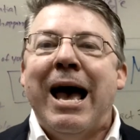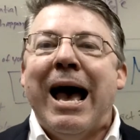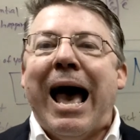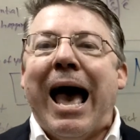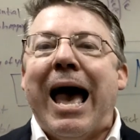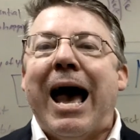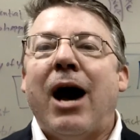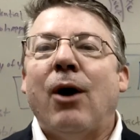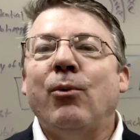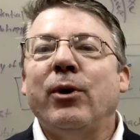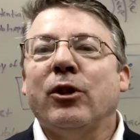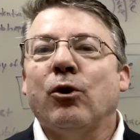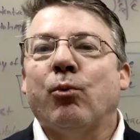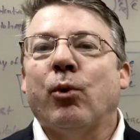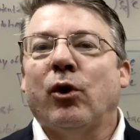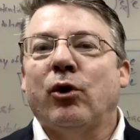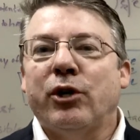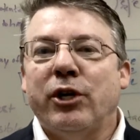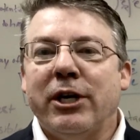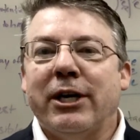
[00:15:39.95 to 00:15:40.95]
How in the
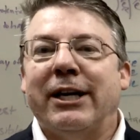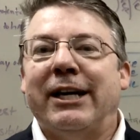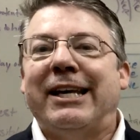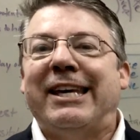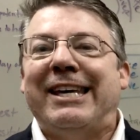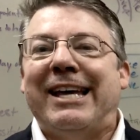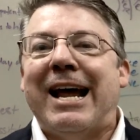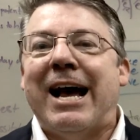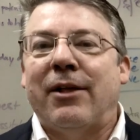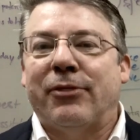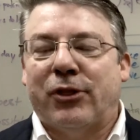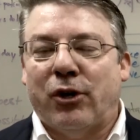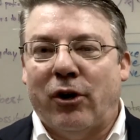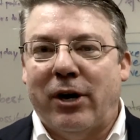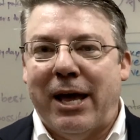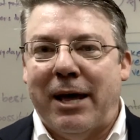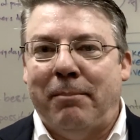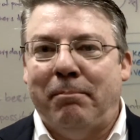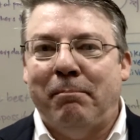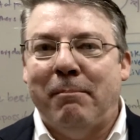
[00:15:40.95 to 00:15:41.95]
world are you going to get out
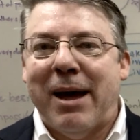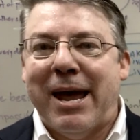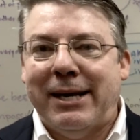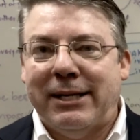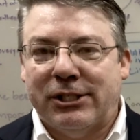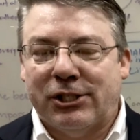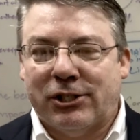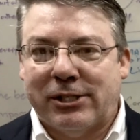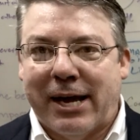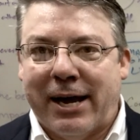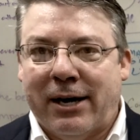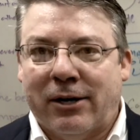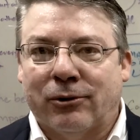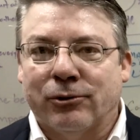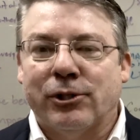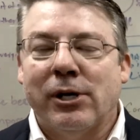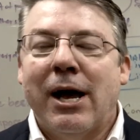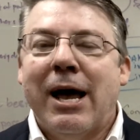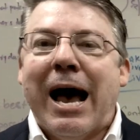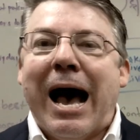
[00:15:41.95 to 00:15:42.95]
there and make
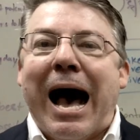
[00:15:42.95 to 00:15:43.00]
sales?